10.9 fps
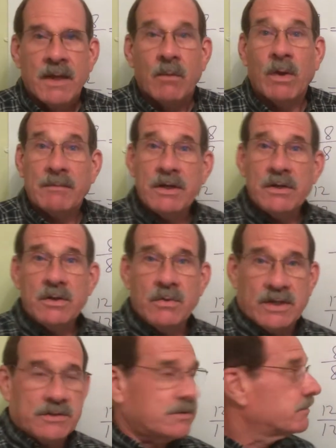What I'm going to do
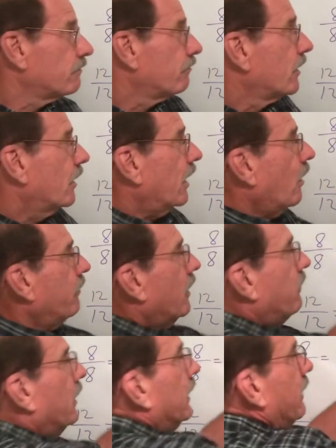is, okay, on, on
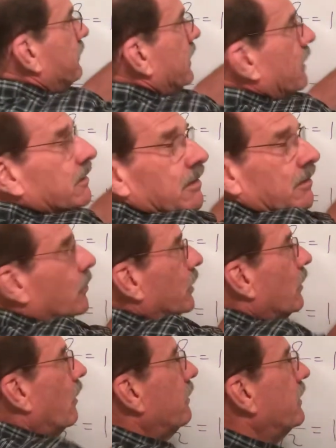the left hand one,
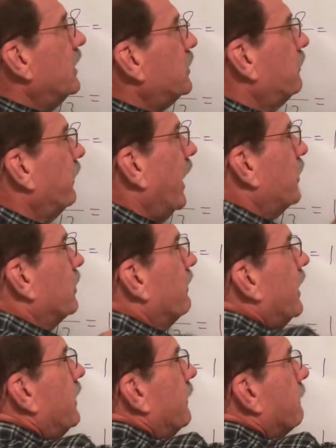on this fraction
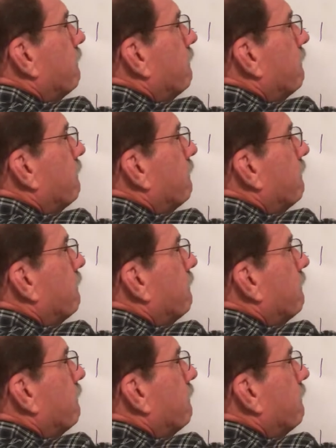right here,